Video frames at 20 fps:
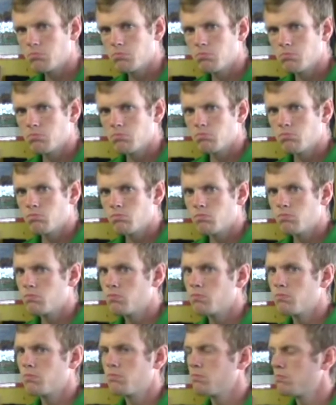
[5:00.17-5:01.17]

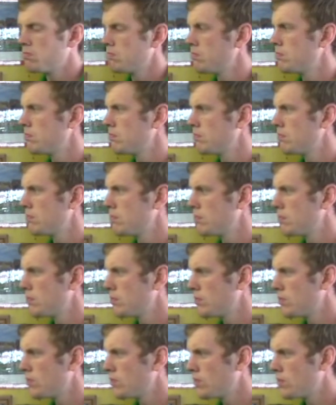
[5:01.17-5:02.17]

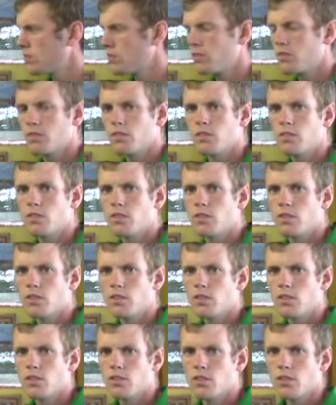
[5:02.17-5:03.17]

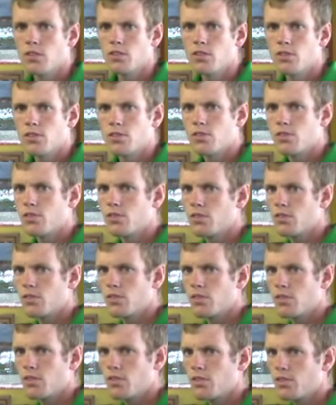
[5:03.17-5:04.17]
This person isn't speaking.